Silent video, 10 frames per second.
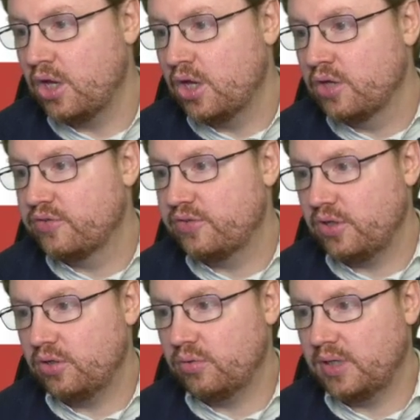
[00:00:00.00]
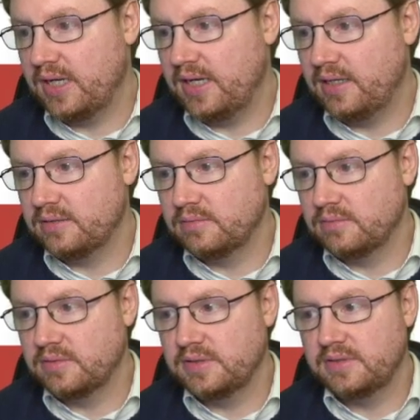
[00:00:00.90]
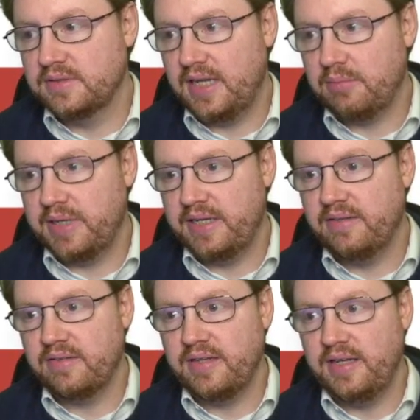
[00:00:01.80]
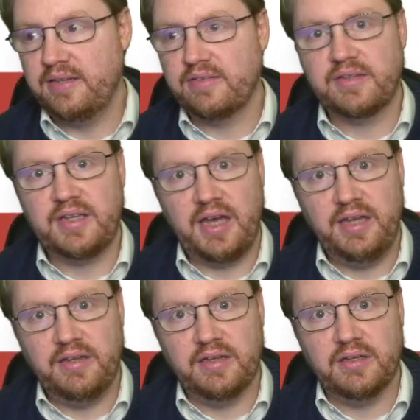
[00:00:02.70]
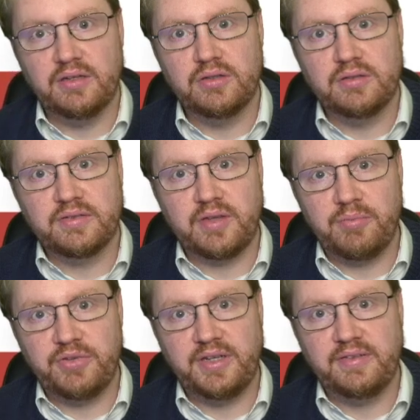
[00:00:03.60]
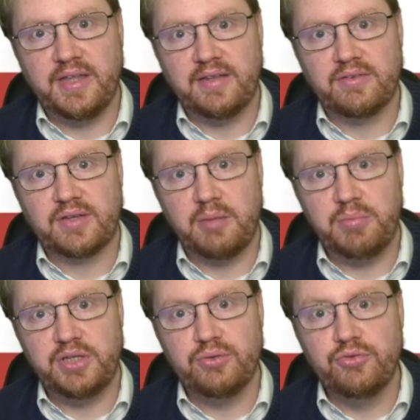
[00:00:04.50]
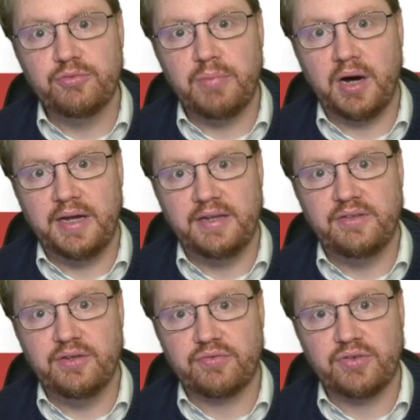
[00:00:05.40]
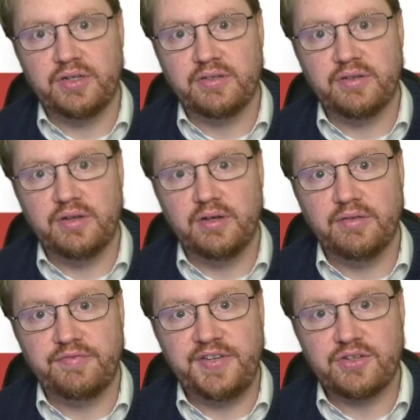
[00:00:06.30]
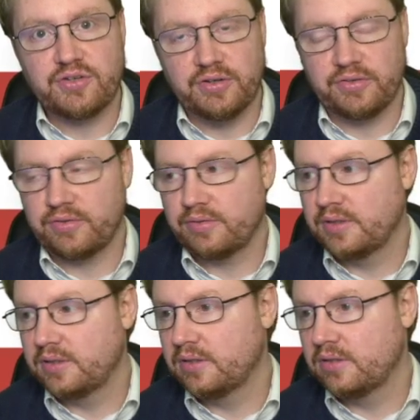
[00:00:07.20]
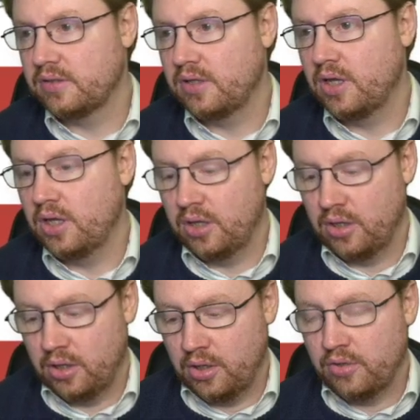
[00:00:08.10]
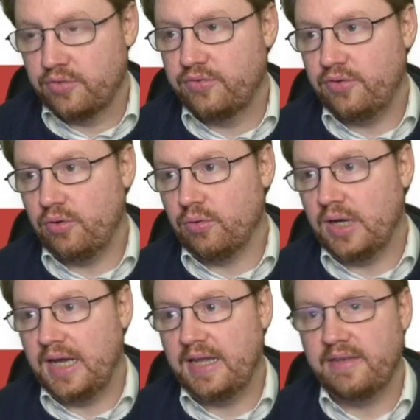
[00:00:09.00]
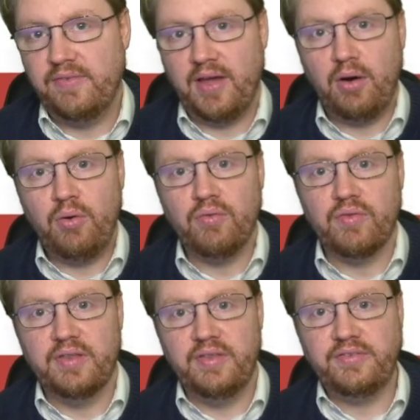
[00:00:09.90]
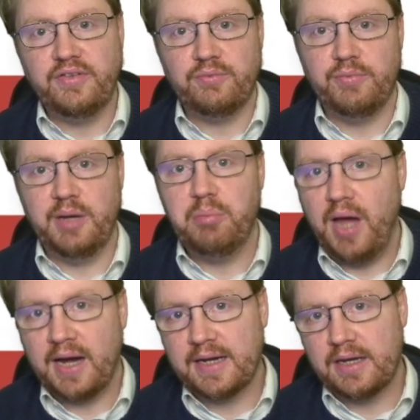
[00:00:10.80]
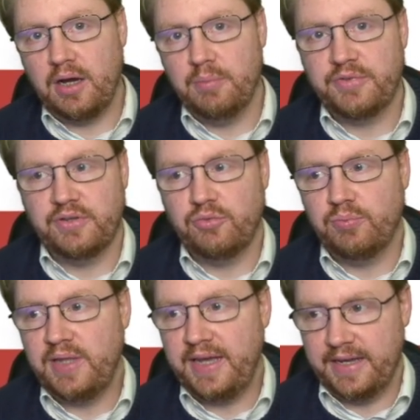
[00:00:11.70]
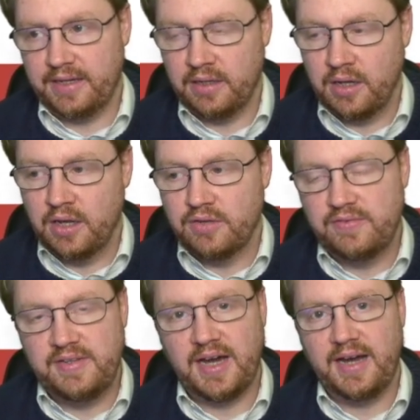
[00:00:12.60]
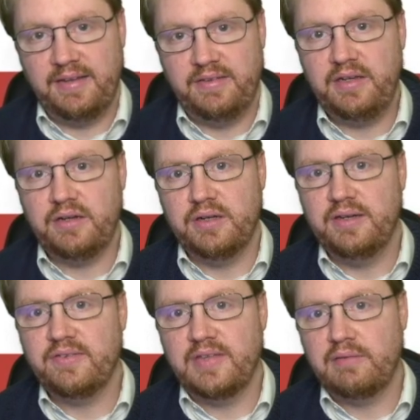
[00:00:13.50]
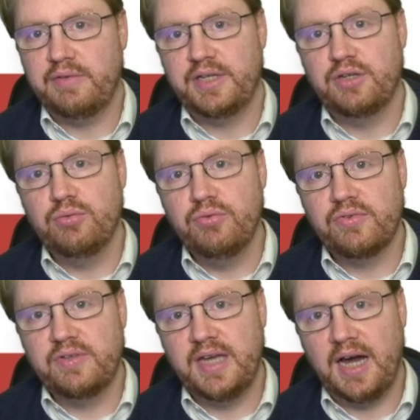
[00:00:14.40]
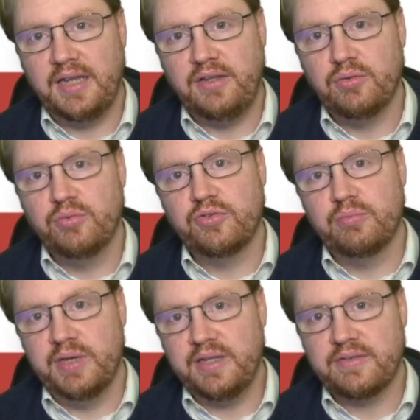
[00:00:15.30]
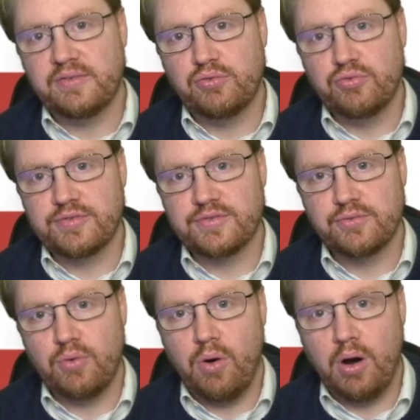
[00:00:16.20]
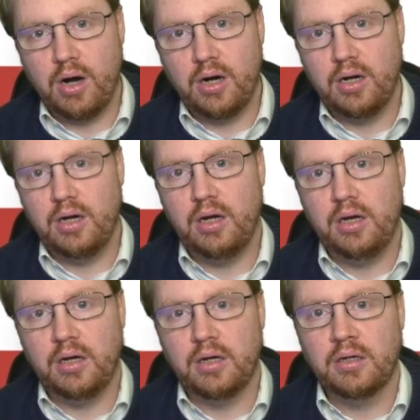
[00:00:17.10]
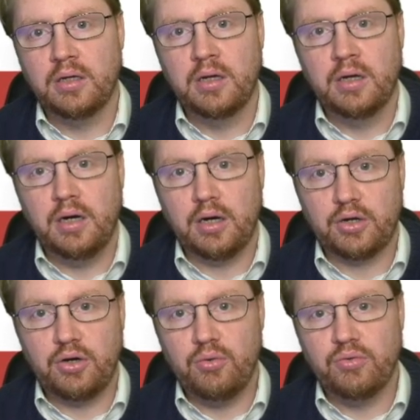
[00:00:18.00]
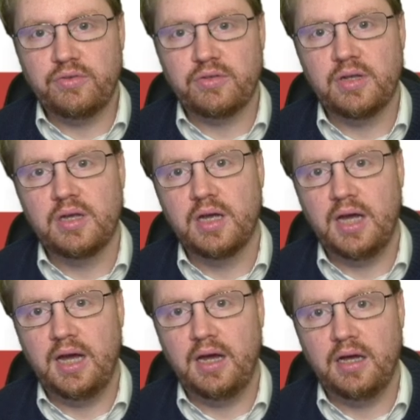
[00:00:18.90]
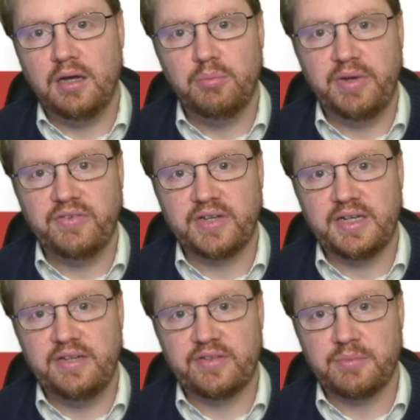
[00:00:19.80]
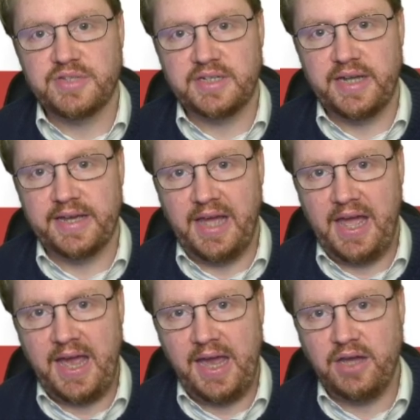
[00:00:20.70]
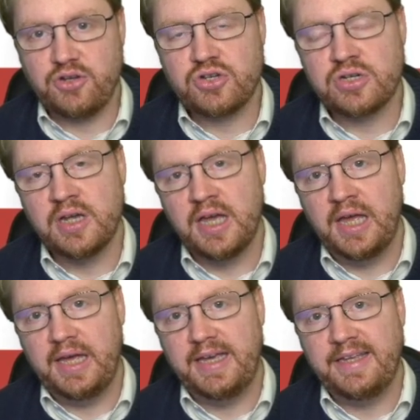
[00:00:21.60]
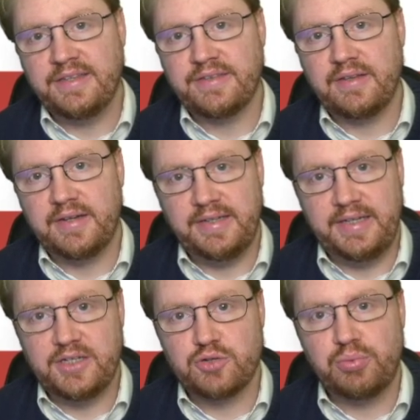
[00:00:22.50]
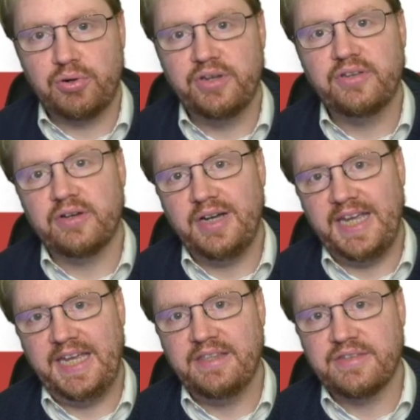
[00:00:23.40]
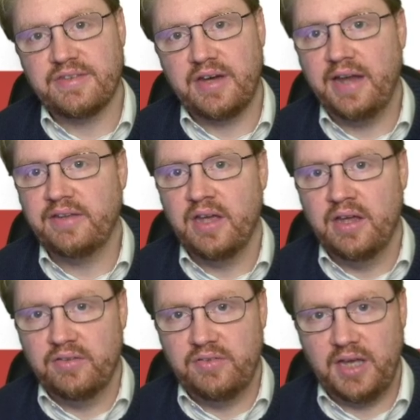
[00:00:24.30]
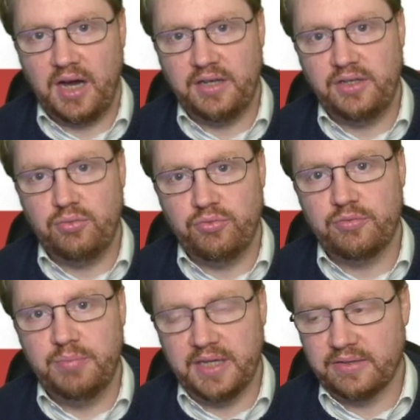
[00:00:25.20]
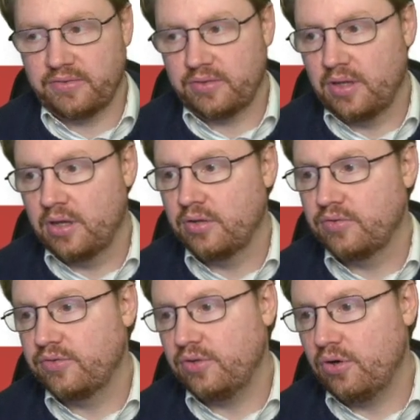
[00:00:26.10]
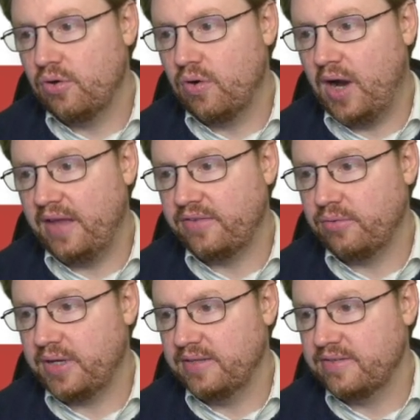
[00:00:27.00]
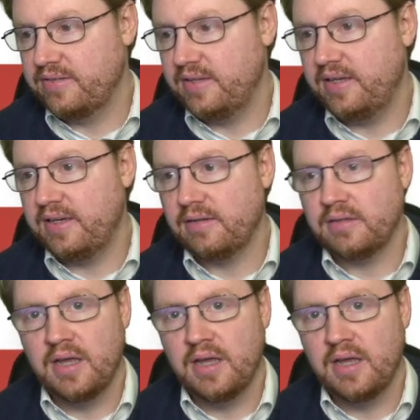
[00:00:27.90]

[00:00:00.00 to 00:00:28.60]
So that means it's kind of something that can be used by different features. So, and now this is where PAC comes into play. The idea is that we use the unused bits to store a code, basically something like a hash, inside each pointer, inside the unused bits. So as you can see here,